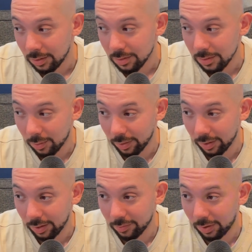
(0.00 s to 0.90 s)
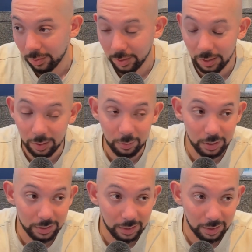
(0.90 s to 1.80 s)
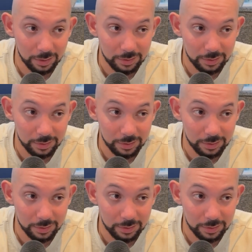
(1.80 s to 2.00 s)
So if I'm looking at all of that,